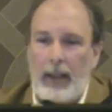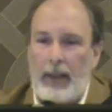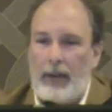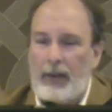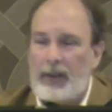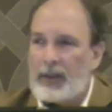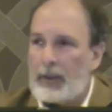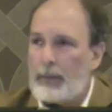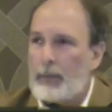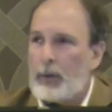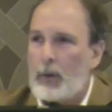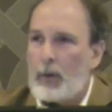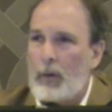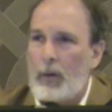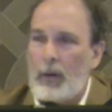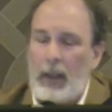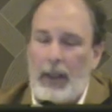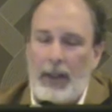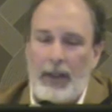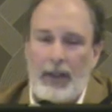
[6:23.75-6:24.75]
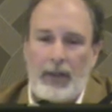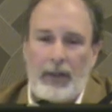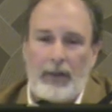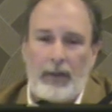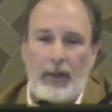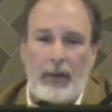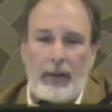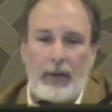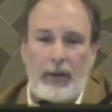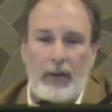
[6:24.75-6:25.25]
and simple correlations of
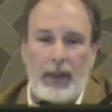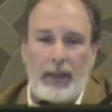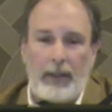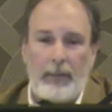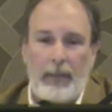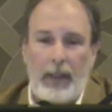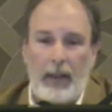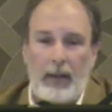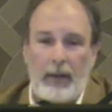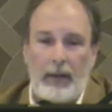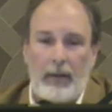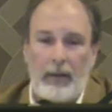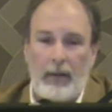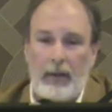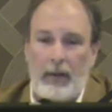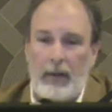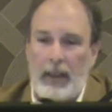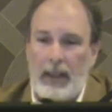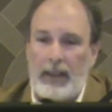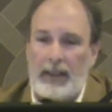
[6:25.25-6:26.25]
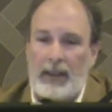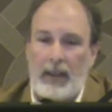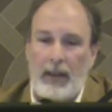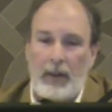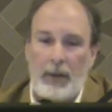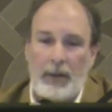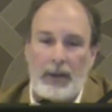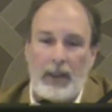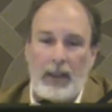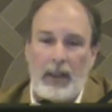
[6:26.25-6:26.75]
all the trace metal and
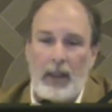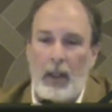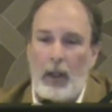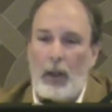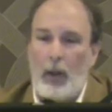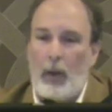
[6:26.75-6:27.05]
ECOC